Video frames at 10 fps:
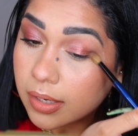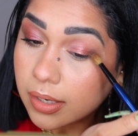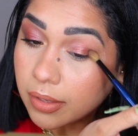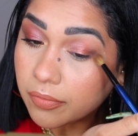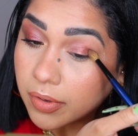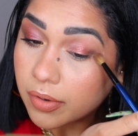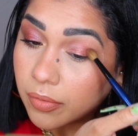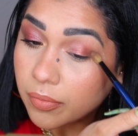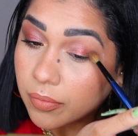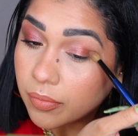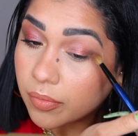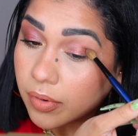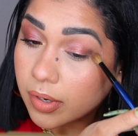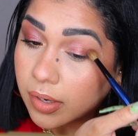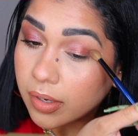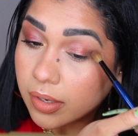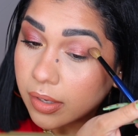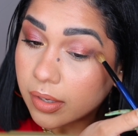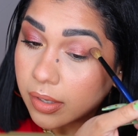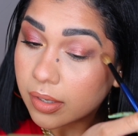leave it
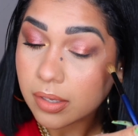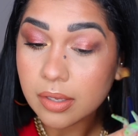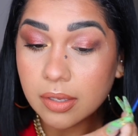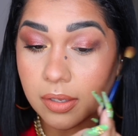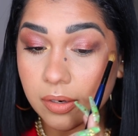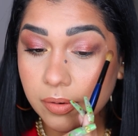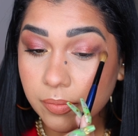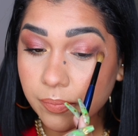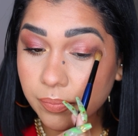right here.